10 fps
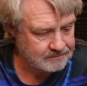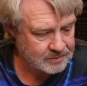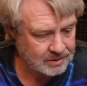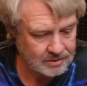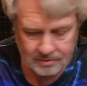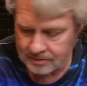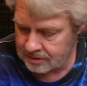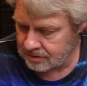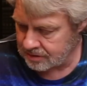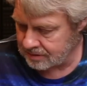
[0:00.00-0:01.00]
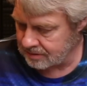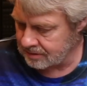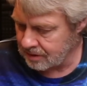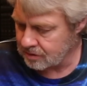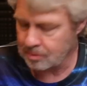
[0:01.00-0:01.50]
So there's
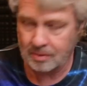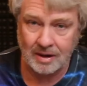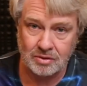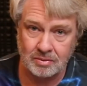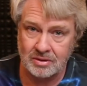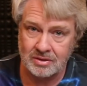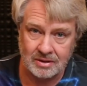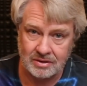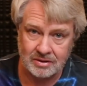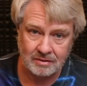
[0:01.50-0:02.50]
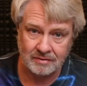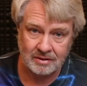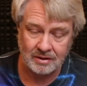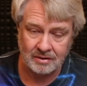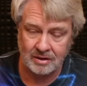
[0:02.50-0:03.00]
no surprise when you see this stuff
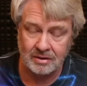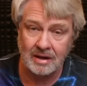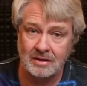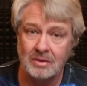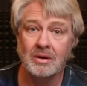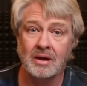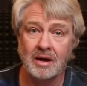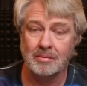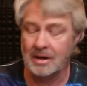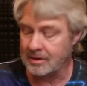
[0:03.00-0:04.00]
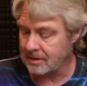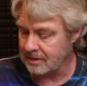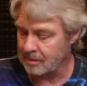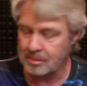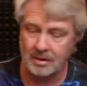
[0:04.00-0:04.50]
in there. Could they do a lot better?
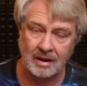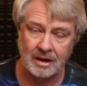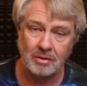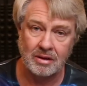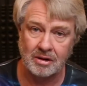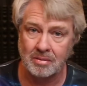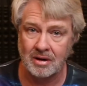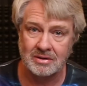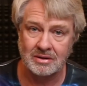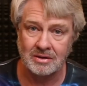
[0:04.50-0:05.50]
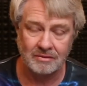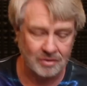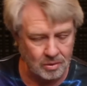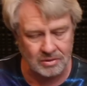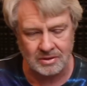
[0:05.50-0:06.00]
Could they put high-quality parts in there? Of
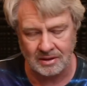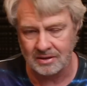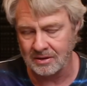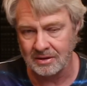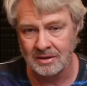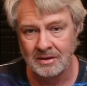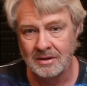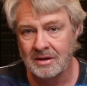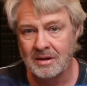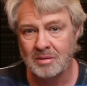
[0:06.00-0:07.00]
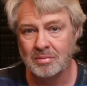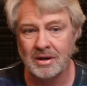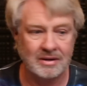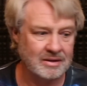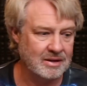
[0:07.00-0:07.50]
course they could,
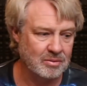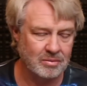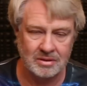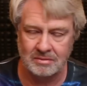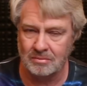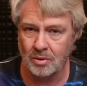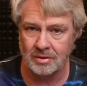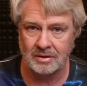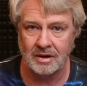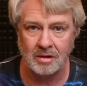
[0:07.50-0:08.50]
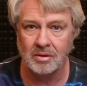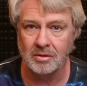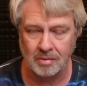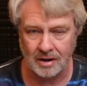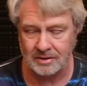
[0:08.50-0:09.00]
but it would more than double
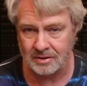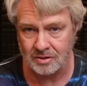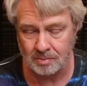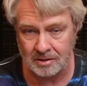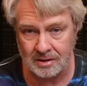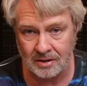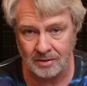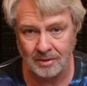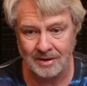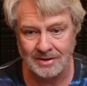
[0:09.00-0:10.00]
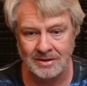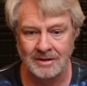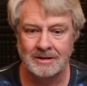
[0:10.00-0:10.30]
the price of the speaker, whereas